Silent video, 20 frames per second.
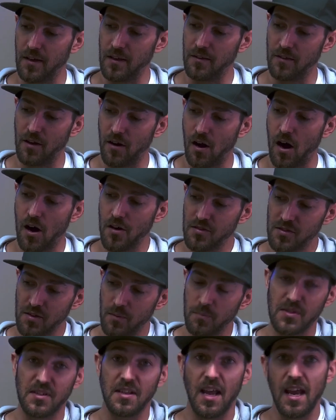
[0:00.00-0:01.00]
There are some
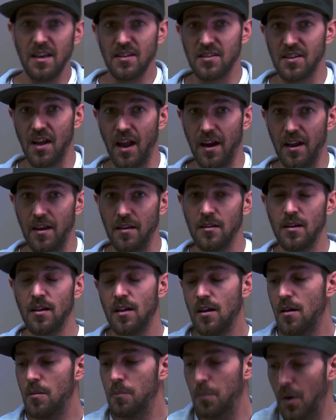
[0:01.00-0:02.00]
stains on it,
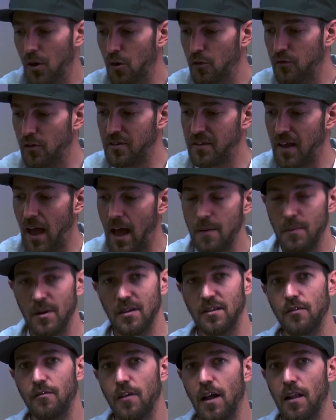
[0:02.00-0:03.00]
but over time it
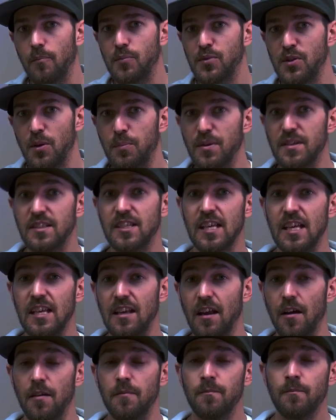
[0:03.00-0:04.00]
develops a patina.